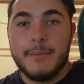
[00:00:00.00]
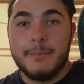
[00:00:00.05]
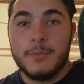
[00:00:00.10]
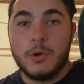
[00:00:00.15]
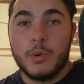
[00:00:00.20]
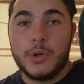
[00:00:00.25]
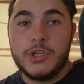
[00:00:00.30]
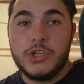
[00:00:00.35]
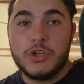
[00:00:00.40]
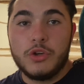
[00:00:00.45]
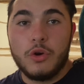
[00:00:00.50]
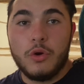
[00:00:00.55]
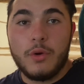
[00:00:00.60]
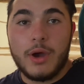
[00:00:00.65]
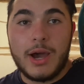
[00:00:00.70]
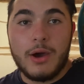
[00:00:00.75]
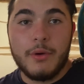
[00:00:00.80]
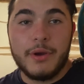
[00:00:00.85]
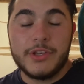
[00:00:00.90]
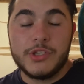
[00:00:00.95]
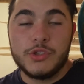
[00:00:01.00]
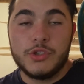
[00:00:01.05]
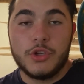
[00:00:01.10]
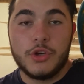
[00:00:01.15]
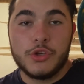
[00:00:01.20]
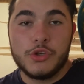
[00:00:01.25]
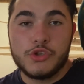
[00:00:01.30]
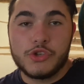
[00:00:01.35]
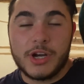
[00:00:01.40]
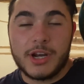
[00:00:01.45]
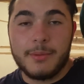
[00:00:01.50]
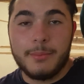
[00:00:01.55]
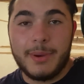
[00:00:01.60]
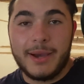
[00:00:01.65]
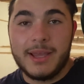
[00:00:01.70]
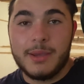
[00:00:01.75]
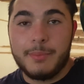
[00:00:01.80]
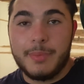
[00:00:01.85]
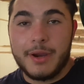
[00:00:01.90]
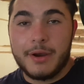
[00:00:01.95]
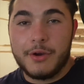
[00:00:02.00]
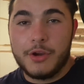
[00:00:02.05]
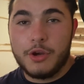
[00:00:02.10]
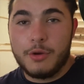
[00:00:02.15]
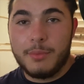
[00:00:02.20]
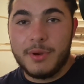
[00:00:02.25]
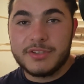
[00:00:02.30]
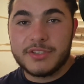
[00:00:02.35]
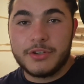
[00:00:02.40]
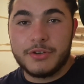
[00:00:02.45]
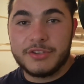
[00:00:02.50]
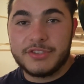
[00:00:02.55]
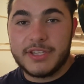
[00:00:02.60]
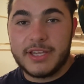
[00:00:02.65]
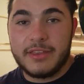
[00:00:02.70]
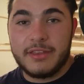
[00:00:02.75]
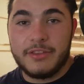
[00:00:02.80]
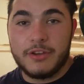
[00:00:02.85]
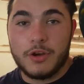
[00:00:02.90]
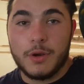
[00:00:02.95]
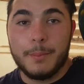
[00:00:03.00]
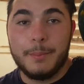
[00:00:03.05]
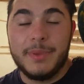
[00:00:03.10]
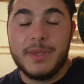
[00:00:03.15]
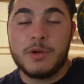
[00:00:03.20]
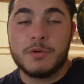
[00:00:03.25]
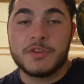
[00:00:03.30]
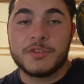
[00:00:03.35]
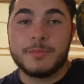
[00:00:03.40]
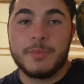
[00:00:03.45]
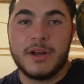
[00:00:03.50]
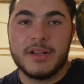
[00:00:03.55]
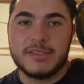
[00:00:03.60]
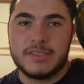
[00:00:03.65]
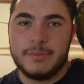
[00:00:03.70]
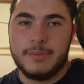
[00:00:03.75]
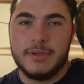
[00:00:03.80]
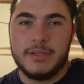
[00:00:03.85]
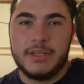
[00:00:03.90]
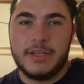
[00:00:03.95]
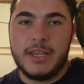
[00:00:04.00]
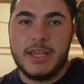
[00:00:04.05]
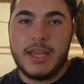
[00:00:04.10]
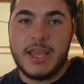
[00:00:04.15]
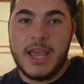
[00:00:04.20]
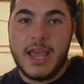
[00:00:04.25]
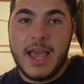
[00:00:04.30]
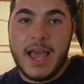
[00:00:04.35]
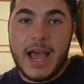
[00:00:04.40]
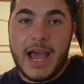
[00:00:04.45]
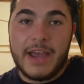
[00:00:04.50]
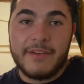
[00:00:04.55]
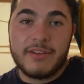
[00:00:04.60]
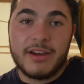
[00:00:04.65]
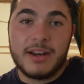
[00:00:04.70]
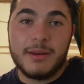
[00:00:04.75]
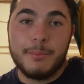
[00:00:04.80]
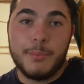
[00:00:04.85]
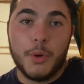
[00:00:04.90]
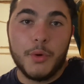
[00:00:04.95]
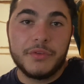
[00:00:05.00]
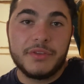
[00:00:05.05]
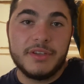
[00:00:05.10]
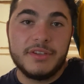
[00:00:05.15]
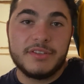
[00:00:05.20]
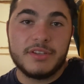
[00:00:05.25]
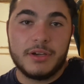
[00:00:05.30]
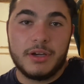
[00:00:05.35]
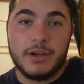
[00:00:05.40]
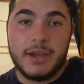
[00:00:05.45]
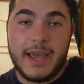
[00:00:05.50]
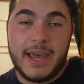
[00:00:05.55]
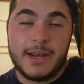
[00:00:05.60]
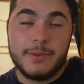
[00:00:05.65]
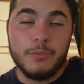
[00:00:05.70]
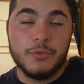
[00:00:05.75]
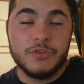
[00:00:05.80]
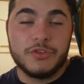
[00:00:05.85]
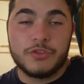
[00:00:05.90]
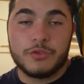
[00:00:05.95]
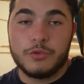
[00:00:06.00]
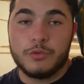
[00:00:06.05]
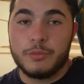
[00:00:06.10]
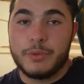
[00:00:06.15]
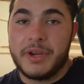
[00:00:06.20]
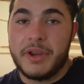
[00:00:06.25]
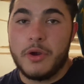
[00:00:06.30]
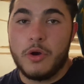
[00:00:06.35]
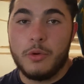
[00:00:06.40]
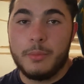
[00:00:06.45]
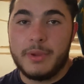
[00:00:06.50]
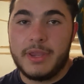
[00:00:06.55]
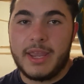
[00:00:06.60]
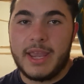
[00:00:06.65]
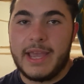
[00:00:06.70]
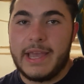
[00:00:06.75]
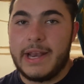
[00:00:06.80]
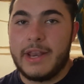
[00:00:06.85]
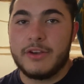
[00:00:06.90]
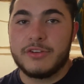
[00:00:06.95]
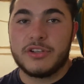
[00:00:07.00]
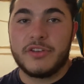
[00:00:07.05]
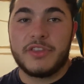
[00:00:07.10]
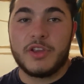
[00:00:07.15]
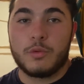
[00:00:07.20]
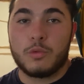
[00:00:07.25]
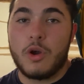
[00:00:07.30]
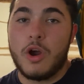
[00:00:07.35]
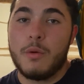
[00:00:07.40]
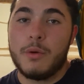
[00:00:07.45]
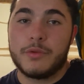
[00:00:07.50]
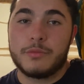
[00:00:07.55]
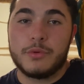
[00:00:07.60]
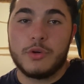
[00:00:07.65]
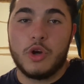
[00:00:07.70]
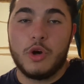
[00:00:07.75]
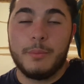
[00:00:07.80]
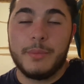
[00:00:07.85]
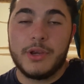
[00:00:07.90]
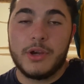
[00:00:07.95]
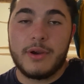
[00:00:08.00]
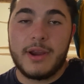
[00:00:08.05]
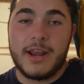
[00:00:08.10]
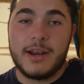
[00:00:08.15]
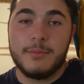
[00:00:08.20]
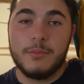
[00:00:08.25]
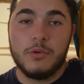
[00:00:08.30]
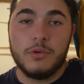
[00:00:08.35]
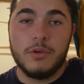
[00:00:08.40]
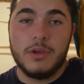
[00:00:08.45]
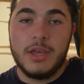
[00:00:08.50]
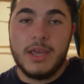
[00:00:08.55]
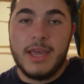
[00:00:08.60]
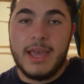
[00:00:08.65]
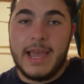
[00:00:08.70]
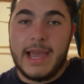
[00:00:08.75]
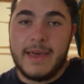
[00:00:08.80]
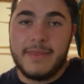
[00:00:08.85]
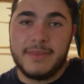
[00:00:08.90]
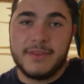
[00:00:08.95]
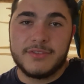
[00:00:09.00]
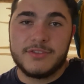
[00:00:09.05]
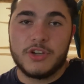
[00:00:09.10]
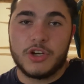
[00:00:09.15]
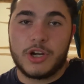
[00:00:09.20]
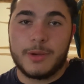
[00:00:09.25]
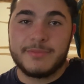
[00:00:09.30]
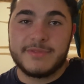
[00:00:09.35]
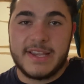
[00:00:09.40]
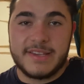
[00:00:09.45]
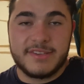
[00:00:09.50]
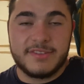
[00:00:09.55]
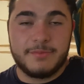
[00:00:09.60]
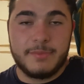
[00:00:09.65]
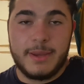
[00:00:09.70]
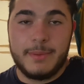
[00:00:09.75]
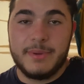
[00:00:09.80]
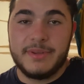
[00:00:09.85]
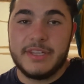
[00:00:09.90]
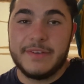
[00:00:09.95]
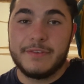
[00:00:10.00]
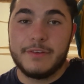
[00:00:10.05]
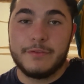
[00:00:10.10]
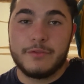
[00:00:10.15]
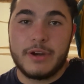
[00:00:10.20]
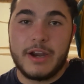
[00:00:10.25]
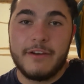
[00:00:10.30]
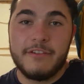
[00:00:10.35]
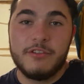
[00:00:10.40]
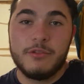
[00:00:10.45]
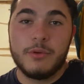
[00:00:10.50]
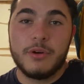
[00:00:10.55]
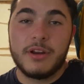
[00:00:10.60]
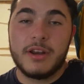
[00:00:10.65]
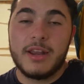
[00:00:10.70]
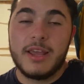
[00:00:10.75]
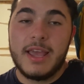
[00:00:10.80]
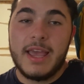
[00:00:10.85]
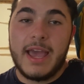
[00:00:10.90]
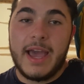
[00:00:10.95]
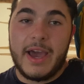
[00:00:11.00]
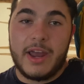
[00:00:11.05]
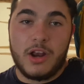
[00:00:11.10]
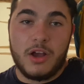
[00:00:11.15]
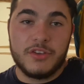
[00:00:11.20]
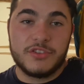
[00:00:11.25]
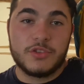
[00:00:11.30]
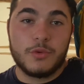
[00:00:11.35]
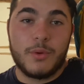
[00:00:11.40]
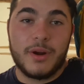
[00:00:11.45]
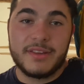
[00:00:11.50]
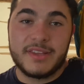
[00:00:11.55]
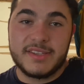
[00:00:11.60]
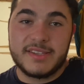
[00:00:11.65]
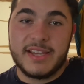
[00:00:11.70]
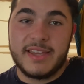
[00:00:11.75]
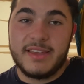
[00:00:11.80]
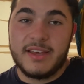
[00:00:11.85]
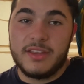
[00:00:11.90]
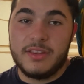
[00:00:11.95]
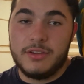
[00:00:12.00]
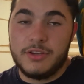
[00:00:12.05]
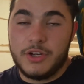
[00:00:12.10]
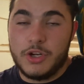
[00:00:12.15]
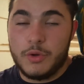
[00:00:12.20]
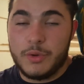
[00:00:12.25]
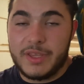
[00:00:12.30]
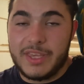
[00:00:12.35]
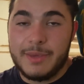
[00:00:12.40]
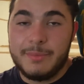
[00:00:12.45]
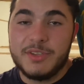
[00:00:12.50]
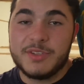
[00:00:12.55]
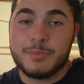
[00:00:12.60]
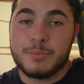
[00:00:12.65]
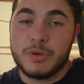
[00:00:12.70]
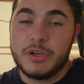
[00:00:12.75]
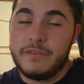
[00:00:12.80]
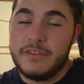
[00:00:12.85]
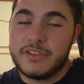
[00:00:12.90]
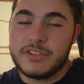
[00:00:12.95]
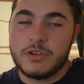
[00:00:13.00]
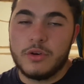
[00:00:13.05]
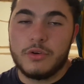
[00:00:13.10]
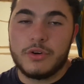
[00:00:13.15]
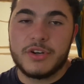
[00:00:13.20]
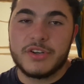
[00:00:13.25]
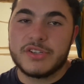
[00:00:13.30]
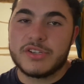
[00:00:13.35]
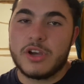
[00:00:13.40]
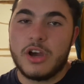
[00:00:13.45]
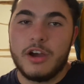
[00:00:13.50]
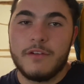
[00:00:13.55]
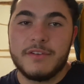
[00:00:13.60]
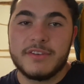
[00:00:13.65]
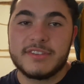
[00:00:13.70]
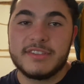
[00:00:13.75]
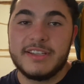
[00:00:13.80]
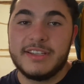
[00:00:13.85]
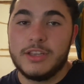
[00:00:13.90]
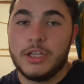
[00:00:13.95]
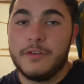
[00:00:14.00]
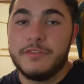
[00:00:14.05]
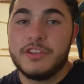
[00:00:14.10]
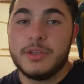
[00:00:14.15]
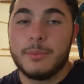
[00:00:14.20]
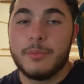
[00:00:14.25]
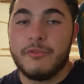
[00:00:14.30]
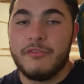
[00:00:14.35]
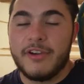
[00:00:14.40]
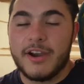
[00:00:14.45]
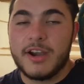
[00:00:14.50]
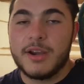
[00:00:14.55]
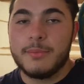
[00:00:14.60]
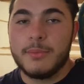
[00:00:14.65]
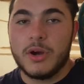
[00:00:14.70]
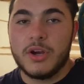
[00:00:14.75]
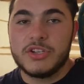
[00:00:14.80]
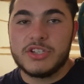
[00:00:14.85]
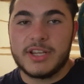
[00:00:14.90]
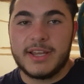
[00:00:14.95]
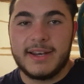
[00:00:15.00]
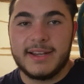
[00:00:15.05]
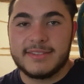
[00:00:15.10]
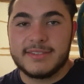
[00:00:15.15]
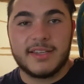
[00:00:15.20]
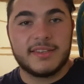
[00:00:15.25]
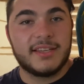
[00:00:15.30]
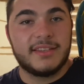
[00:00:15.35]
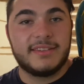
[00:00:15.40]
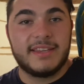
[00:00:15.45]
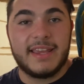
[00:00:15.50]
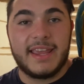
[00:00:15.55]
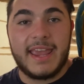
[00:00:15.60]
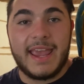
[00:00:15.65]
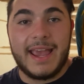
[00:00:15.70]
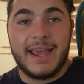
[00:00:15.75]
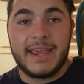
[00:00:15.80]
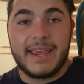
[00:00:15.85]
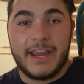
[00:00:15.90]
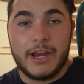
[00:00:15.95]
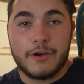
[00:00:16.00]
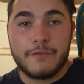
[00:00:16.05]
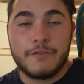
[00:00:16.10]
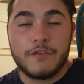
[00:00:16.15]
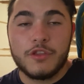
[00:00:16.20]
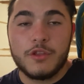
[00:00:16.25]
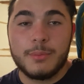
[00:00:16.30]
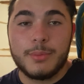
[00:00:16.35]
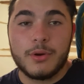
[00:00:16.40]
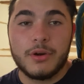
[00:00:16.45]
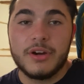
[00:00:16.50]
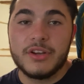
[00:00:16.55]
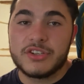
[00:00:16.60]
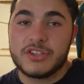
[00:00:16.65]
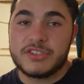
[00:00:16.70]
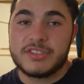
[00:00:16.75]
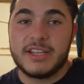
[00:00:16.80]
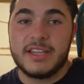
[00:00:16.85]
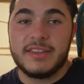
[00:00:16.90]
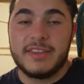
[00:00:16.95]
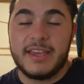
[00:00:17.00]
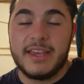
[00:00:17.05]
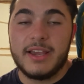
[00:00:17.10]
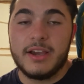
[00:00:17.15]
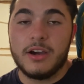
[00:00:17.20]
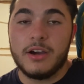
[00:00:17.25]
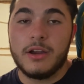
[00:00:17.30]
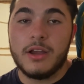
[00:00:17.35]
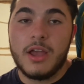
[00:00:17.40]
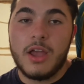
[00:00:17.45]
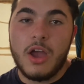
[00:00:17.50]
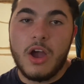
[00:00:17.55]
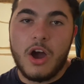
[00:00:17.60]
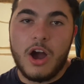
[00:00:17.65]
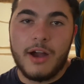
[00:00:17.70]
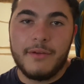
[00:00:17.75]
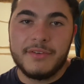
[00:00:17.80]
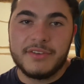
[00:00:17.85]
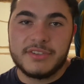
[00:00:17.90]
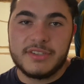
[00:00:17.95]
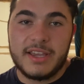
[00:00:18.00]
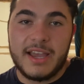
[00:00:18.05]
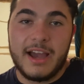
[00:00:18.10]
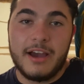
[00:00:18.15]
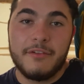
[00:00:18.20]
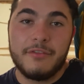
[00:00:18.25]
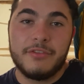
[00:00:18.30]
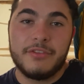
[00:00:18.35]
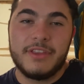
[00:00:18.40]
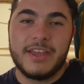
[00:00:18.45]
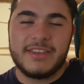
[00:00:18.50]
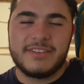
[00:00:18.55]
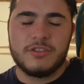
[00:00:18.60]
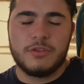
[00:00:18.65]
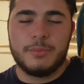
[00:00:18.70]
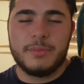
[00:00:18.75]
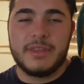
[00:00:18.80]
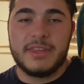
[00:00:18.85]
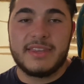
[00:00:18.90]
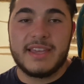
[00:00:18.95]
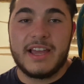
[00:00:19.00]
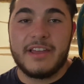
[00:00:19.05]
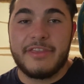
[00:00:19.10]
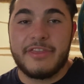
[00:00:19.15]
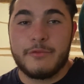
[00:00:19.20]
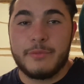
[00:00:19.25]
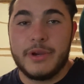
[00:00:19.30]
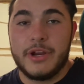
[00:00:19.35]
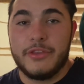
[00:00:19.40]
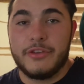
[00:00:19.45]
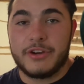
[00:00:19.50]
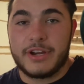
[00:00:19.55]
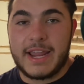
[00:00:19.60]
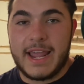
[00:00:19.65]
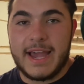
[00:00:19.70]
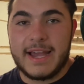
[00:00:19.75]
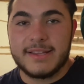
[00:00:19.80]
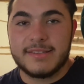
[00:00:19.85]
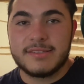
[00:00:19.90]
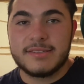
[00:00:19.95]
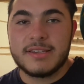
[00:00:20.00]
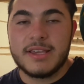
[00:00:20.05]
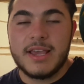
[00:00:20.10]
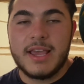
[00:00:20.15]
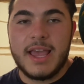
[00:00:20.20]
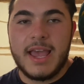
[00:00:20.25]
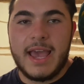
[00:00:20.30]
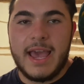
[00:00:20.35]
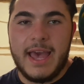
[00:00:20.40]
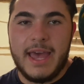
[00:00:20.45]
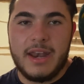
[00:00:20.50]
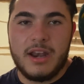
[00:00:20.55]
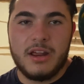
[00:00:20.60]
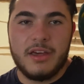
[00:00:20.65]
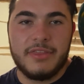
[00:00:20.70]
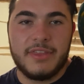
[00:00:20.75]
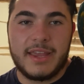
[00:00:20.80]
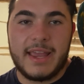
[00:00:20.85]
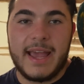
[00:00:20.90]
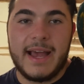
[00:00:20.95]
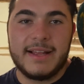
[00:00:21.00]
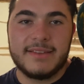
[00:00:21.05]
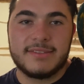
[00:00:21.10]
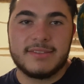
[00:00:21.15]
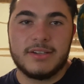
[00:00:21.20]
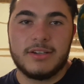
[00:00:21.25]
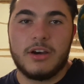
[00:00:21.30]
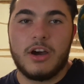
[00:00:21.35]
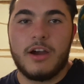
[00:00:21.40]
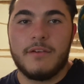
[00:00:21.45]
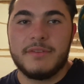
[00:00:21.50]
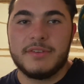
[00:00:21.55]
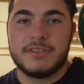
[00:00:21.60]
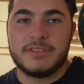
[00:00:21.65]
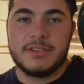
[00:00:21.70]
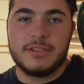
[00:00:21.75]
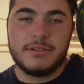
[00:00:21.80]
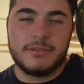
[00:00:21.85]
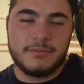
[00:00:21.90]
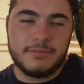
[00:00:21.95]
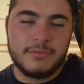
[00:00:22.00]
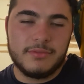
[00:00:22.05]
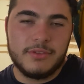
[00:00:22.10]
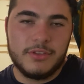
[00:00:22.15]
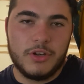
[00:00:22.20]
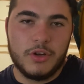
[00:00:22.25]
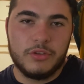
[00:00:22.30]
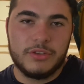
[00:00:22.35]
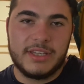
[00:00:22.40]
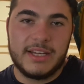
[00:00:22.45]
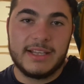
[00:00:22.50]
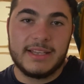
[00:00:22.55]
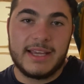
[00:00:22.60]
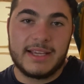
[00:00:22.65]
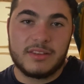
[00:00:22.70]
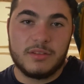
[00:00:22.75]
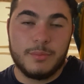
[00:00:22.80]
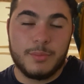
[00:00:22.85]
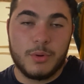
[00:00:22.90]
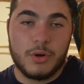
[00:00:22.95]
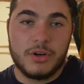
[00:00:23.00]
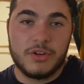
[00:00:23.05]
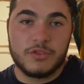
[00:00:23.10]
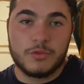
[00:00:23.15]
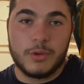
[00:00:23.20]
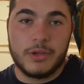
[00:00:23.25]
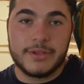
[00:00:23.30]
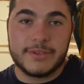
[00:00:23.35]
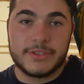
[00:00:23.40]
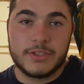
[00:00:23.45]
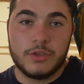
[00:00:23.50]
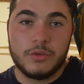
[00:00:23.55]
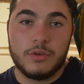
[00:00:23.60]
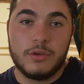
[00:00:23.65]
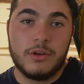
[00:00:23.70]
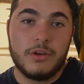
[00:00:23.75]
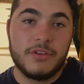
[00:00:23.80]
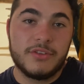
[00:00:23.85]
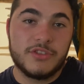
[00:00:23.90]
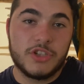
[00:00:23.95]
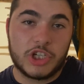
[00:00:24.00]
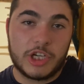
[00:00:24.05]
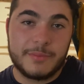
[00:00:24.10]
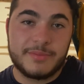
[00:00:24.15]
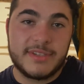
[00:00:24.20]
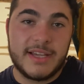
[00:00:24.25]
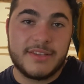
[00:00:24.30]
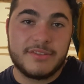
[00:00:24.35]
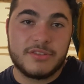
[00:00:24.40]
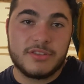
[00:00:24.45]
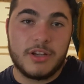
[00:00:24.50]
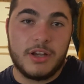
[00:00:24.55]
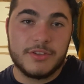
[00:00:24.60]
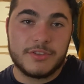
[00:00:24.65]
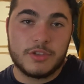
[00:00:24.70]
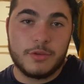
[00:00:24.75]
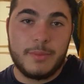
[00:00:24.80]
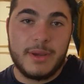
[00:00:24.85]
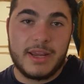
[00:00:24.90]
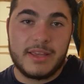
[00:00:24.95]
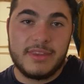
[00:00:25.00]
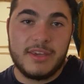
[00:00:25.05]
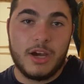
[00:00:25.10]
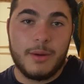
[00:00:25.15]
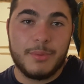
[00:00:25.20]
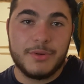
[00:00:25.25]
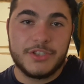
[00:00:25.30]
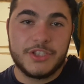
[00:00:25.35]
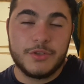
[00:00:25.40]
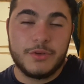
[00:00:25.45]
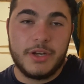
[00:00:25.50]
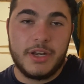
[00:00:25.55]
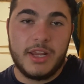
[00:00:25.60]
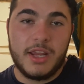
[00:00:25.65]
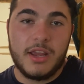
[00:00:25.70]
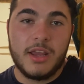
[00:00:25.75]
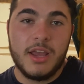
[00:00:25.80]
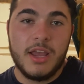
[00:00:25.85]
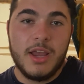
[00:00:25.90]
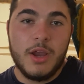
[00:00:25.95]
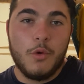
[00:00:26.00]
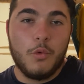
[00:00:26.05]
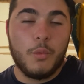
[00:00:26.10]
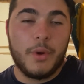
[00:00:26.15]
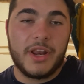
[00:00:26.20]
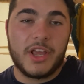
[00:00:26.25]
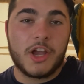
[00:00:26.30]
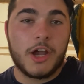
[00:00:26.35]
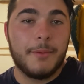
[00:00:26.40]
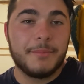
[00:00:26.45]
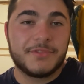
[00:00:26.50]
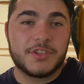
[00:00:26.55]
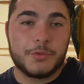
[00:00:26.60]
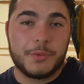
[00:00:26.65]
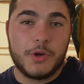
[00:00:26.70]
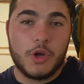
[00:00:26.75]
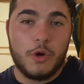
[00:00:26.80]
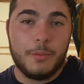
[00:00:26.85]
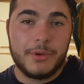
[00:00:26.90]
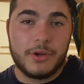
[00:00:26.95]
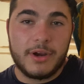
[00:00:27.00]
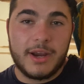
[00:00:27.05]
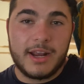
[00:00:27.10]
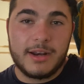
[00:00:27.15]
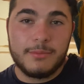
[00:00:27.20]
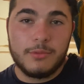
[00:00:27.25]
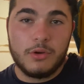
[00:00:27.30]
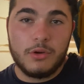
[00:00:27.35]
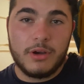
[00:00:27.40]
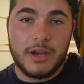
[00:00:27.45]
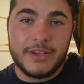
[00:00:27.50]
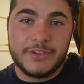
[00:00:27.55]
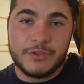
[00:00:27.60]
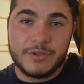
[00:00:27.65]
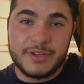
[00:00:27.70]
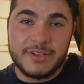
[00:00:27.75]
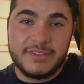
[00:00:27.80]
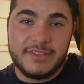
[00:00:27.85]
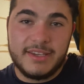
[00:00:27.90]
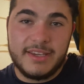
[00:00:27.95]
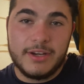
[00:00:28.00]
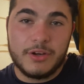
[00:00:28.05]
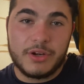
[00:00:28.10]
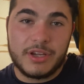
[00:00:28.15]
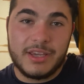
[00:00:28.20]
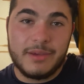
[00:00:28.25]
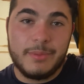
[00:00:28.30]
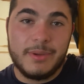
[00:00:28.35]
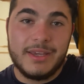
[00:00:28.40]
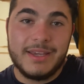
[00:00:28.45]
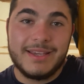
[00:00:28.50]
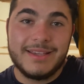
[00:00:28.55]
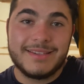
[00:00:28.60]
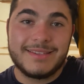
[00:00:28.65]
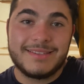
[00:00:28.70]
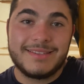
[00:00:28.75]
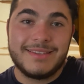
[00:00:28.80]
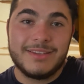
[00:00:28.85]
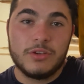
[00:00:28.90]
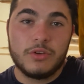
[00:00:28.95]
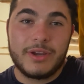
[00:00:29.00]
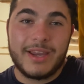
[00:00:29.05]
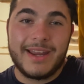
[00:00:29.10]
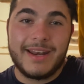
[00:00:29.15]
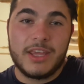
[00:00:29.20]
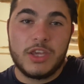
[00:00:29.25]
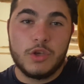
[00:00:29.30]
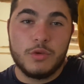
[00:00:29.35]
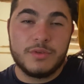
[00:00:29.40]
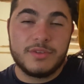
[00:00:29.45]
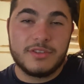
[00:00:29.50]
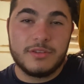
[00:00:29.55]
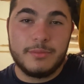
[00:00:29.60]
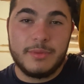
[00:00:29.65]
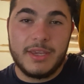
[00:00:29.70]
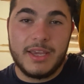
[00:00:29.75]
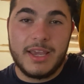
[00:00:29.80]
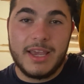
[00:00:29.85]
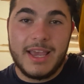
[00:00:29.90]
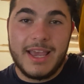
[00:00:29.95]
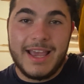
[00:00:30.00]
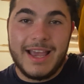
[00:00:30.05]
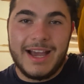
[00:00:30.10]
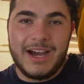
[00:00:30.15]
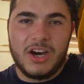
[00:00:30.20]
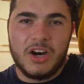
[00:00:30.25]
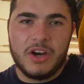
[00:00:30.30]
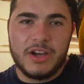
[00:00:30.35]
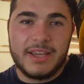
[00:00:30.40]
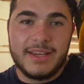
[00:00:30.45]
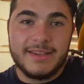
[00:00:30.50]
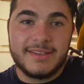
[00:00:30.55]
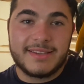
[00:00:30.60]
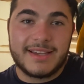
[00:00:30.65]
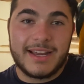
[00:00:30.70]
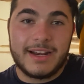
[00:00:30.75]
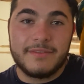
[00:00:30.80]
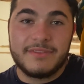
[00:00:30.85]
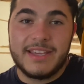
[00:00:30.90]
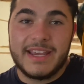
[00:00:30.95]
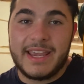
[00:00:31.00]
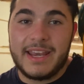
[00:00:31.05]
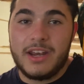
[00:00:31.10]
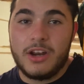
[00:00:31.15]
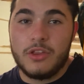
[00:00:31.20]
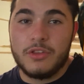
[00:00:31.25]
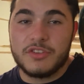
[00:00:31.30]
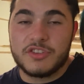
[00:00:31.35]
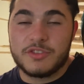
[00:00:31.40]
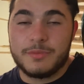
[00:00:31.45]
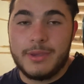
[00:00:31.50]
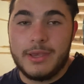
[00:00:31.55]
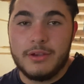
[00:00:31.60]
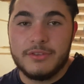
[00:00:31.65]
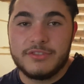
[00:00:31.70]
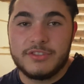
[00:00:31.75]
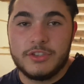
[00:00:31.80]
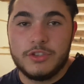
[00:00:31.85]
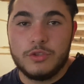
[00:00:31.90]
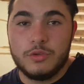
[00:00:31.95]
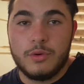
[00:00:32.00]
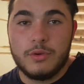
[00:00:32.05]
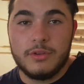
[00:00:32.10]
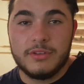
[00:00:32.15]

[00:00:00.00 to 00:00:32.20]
But when you go out and you know you try to buy a pair, you must understand that they're a big responsibility. I've gotten both these uh, animals through rehoming, and there's nothing wrong with rehoming your animal, and the circumstances may be different for everyone. And I also wanted to say that you know Gibby's previous owners obviously loved him very much, and it's not that they can't care for the bird; it's just that they uh, obviously have. They told me that they had three other cats and uh, the cats uh, obviously you know didn't like the bird as well so circumstances also make the opportunity when it comes to rehoming your animal as you can see here gibby is still getting used to me uh, he's kind of taking all the smells, the new